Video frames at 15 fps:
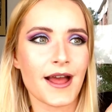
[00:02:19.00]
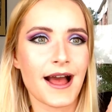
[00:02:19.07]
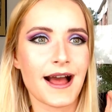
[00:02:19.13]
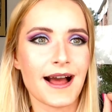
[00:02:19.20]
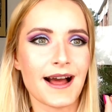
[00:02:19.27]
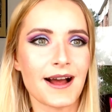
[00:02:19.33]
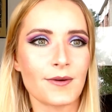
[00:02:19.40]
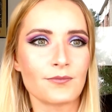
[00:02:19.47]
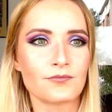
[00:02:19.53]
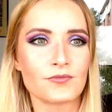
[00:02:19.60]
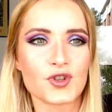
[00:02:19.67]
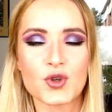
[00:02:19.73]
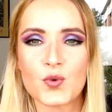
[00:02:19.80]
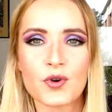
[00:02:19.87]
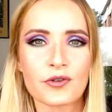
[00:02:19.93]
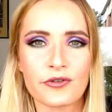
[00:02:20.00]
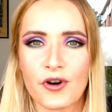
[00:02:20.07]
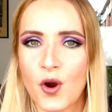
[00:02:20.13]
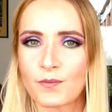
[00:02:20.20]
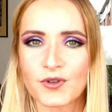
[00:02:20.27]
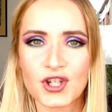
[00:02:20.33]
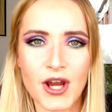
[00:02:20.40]

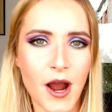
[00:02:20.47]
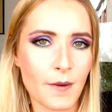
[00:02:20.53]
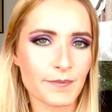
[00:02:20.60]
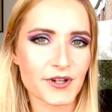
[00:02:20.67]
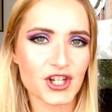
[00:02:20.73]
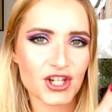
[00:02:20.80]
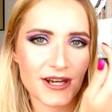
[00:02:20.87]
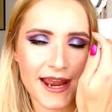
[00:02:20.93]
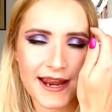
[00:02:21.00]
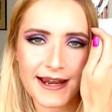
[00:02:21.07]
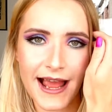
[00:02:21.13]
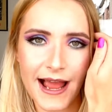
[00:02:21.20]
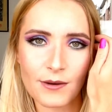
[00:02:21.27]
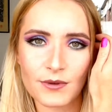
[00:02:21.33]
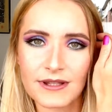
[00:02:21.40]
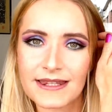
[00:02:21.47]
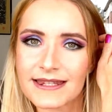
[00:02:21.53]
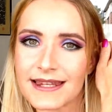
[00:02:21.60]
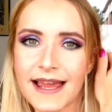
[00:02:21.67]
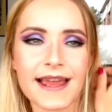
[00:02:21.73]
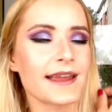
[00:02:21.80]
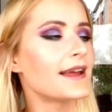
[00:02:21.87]
duochrome topper shade, I would
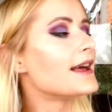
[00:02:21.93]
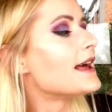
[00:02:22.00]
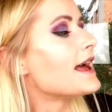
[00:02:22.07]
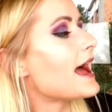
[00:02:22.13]
say.